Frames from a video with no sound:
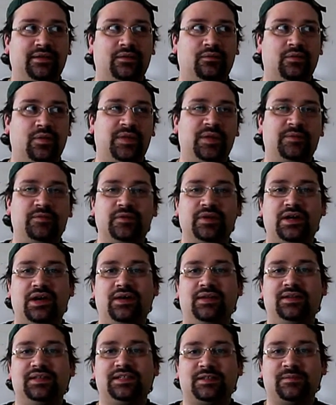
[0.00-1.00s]
what people will
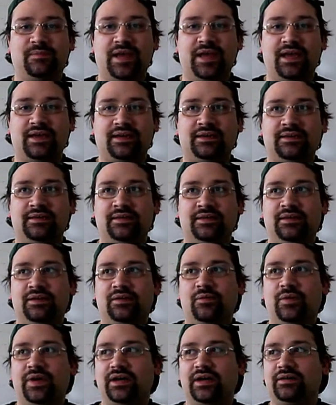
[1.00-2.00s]
call a spec,
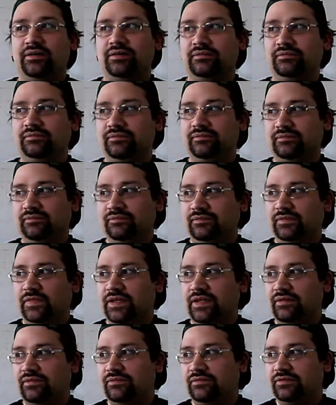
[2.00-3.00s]
where,
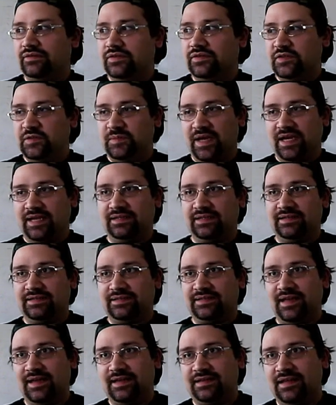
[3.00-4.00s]
you know, you spec into
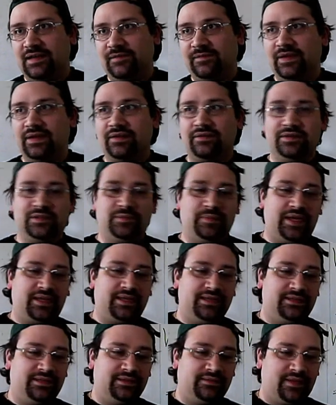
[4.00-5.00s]
scientific, or you spec
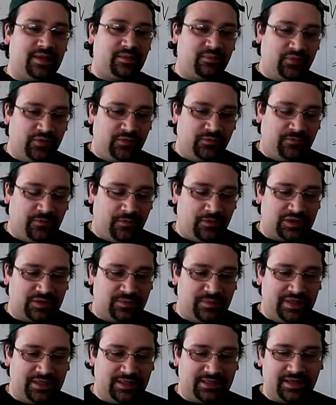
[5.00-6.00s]
into like brute force
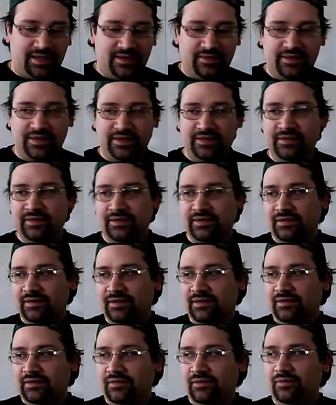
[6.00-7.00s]
military,
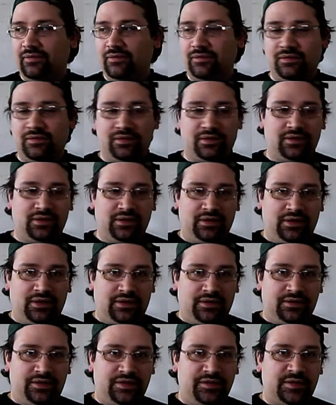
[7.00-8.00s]
or
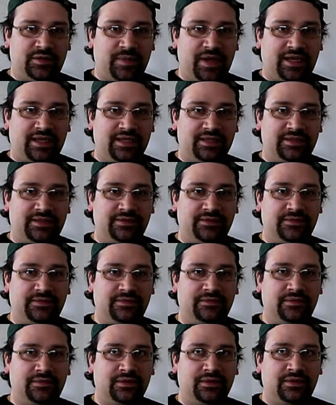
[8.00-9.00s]
do you spec
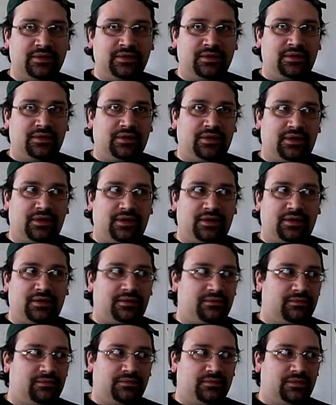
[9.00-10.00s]
into,
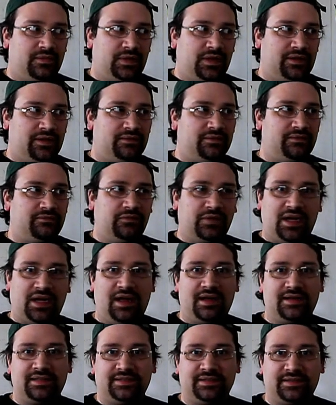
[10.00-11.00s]
I don't know,
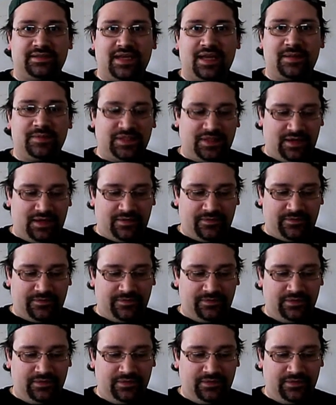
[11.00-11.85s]
reconnaissance type stuff?